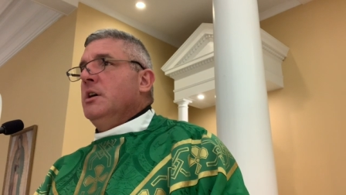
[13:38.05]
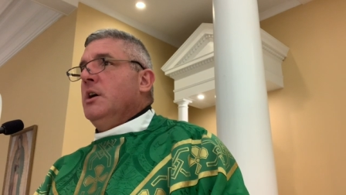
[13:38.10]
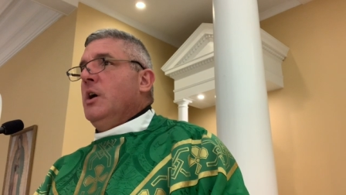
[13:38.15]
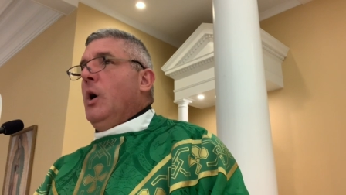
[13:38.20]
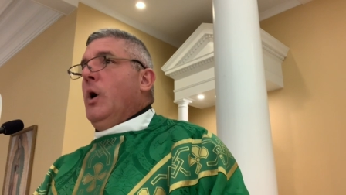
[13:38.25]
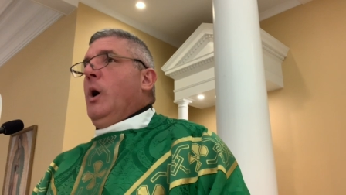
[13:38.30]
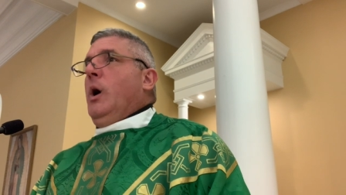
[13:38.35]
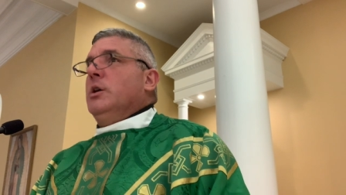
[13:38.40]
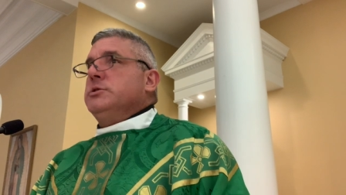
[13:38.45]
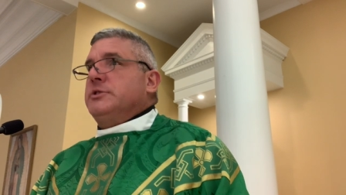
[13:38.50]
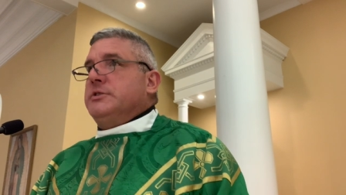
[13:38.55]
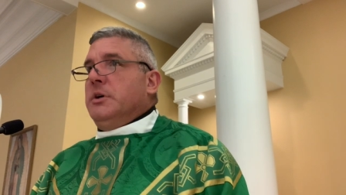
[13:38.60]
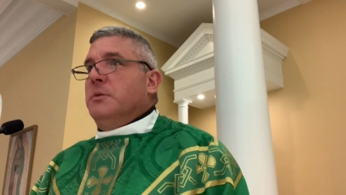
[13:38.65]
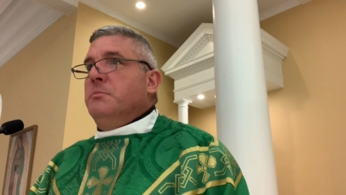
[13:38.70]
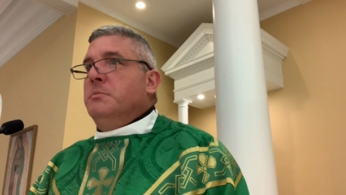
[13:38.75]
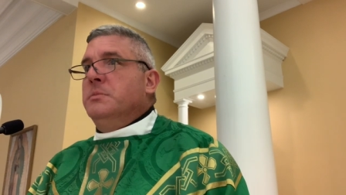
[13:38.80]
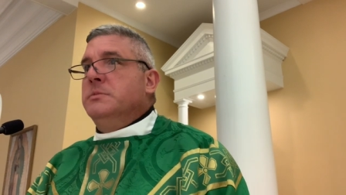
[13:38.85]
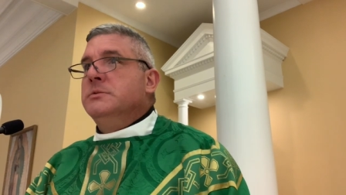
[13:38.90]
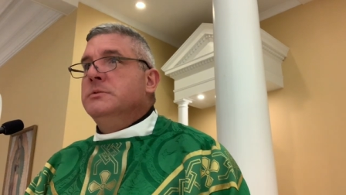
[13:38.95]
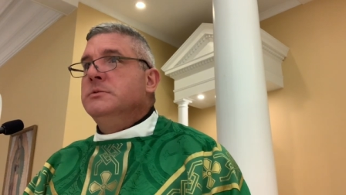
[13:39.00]
Awesome
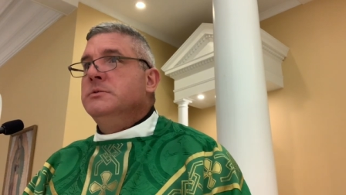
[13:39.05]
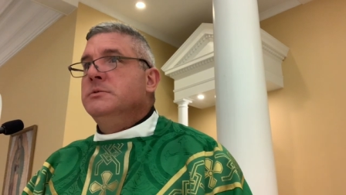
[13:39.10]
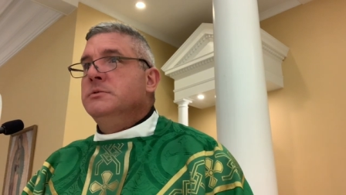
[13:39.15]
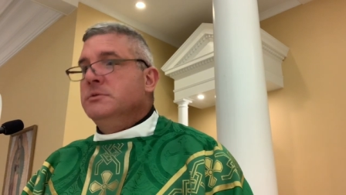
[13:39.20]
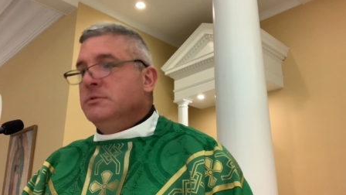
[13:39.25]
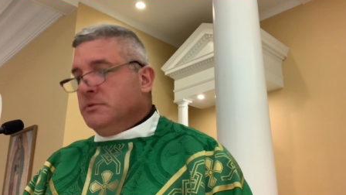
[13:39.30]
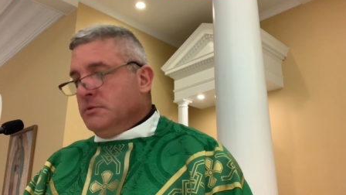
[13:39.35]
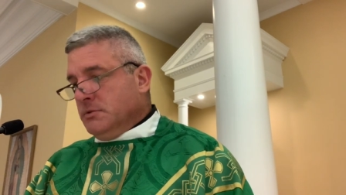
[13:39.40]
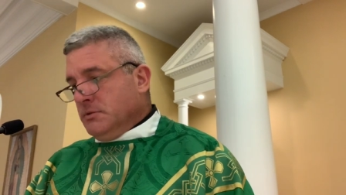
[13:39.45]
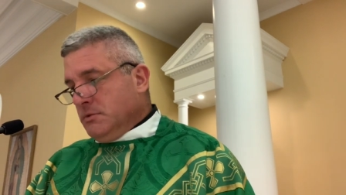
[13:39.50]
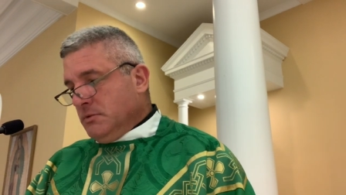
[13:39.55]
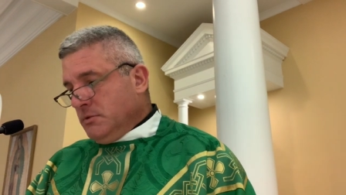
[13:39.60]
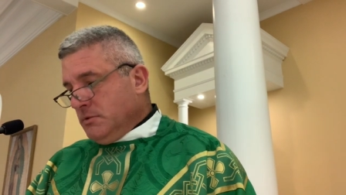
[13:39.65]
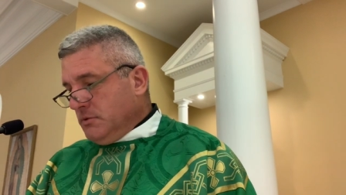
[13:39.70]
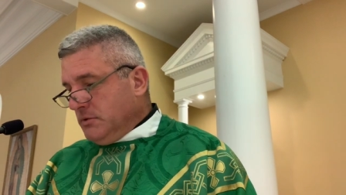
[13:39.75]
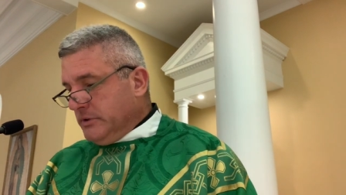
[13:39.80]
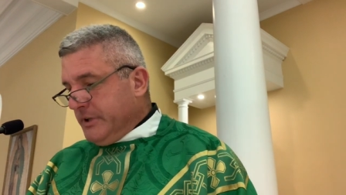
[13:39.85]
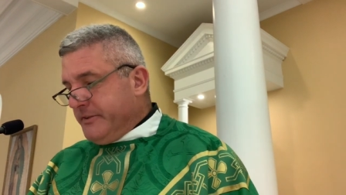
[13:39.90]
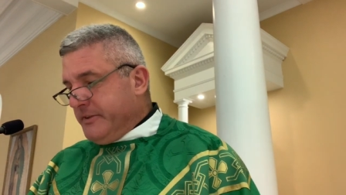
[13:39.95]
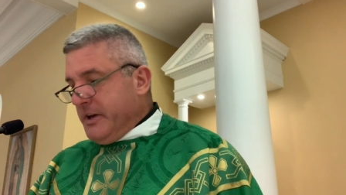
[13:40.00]

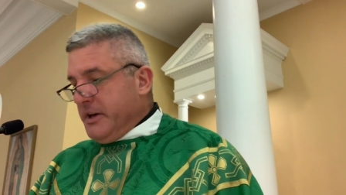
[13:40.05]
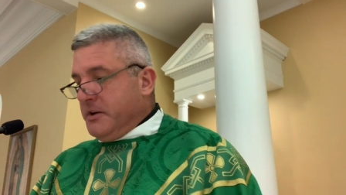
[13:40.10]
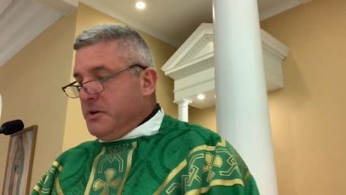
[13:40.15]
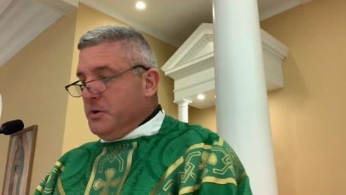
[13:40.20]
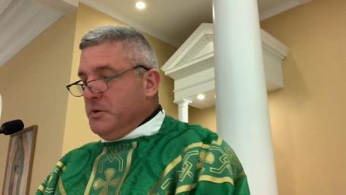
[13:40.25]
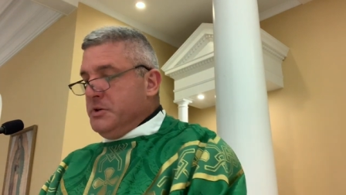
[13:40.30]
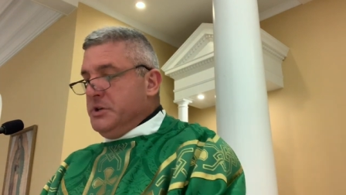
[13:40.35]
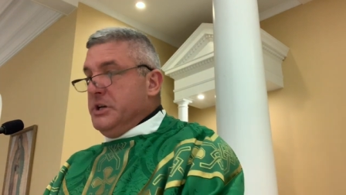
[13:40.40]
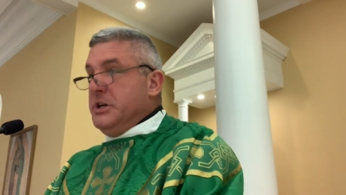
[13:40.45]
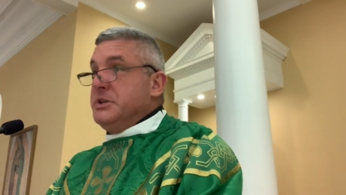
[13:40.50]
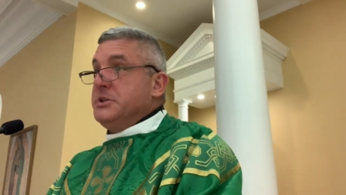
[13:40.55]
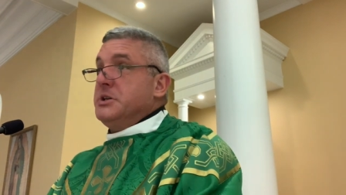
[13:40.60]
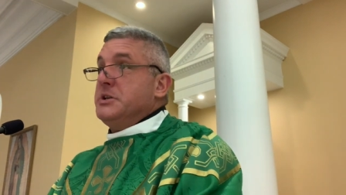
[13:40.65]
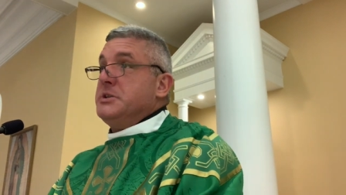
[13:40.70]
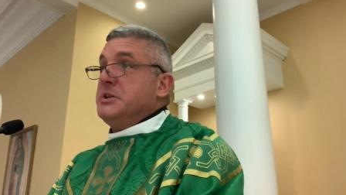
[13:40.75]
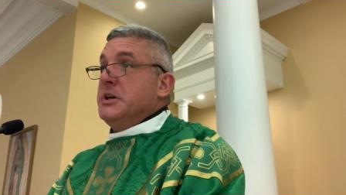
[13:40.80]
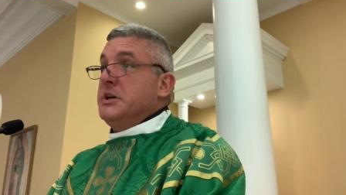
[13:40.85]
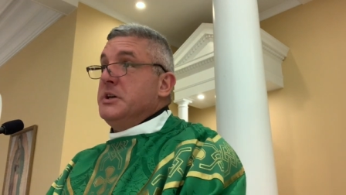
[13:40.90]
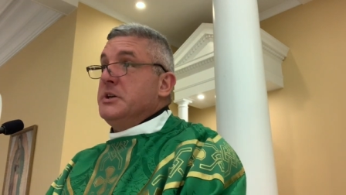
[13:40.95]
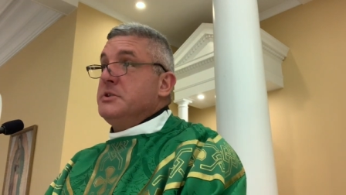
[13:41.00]
to think who
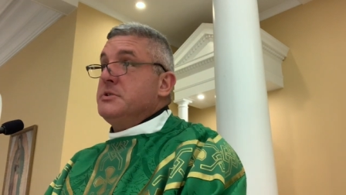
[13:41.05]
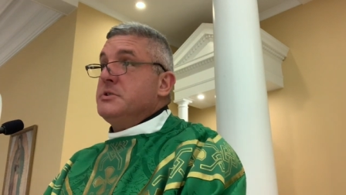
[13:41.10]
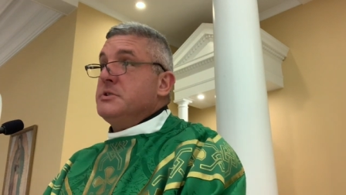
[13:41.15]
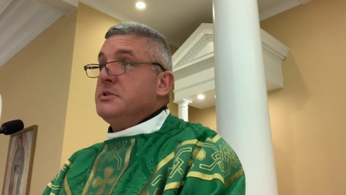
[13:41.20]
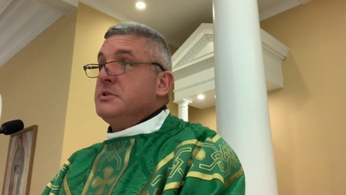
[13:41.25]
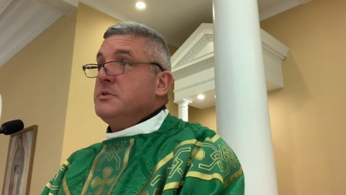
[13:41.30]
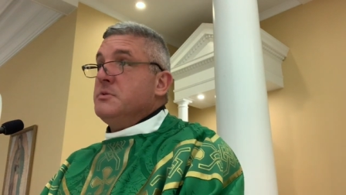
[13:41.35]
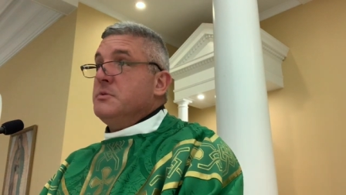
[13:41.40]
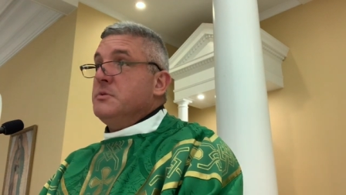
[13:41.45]
Jesus is.